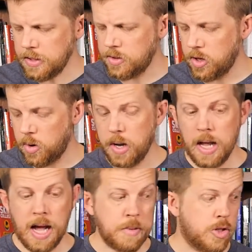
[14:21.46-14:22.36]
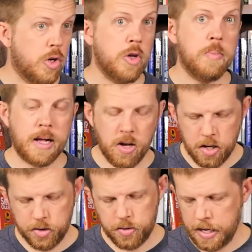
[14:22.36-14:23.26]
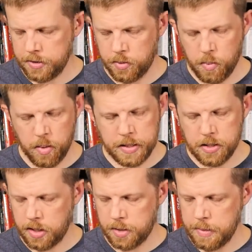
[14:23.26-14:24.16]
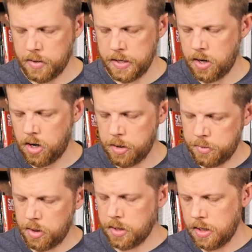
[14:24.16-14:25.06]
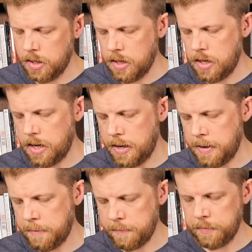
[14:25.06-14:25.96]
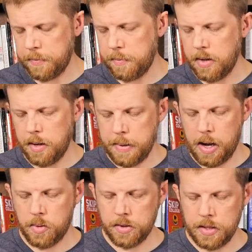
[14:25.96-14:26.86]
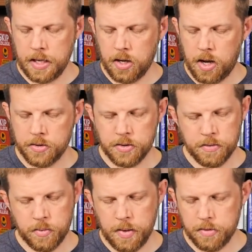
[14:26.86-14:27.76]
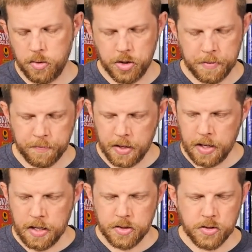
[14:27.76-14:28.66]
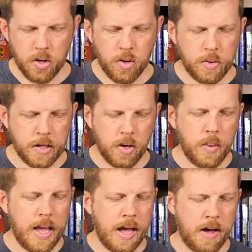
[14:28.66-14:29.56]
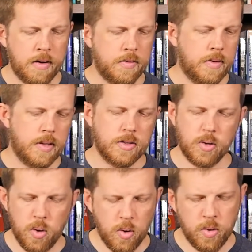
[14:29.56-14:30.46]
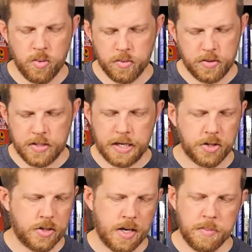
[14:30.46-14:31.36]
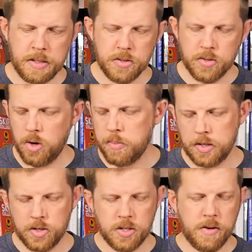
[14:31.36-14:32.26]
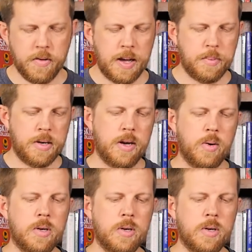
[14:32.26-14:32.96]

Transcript: So I'm going to show you by contrast what we talk about in our book about the causes of the revolution. So, you know, we have this whole section. I mean, so much stuff happening here.